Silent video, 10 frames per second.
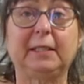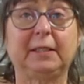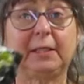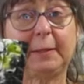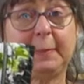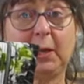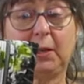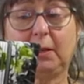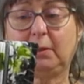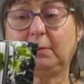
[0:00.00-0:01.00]

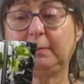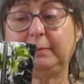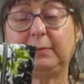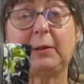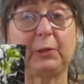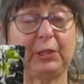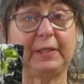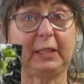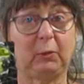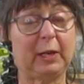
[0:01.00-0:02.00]
Small, I was gonna
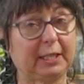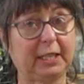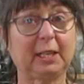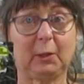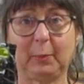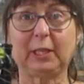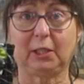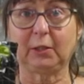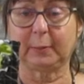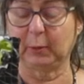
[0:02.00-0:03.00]
say rectangle, but it
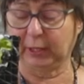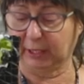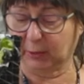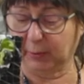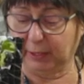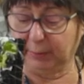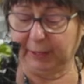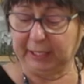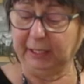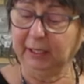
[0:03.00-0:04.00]
looks more like a square to
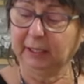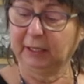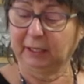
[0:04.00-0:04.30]
me.